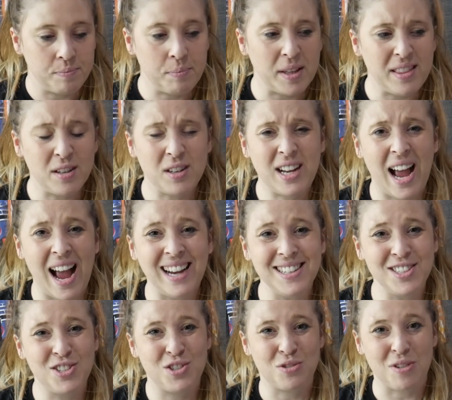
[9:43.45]
But they're kind
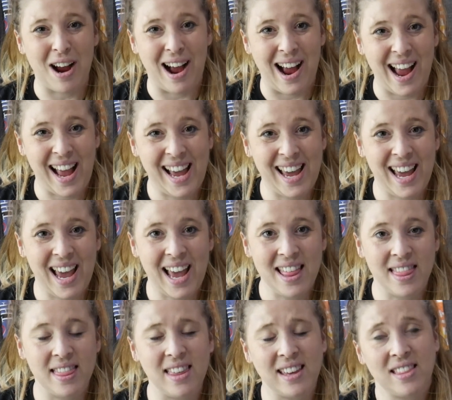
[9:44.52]
of dry,
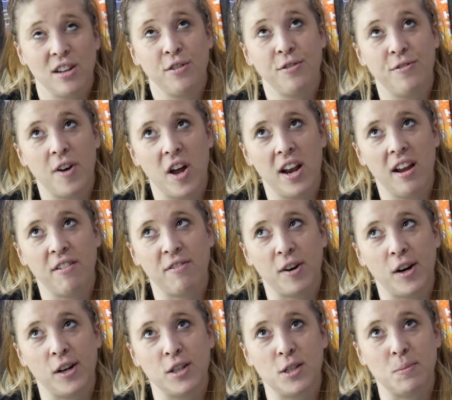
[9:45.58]
and like they're fun at
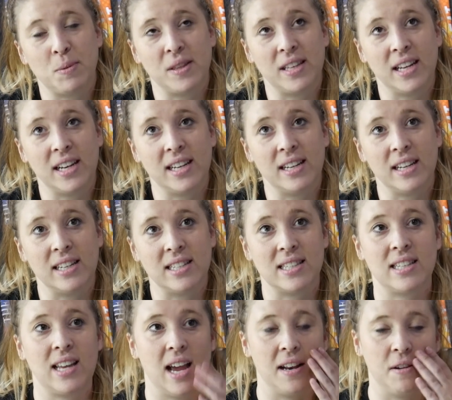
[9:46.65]
first, but then
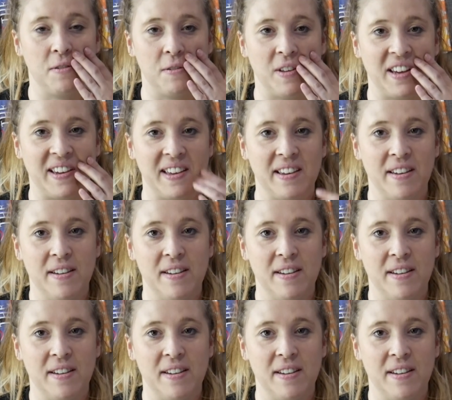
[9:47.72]
it's kind of like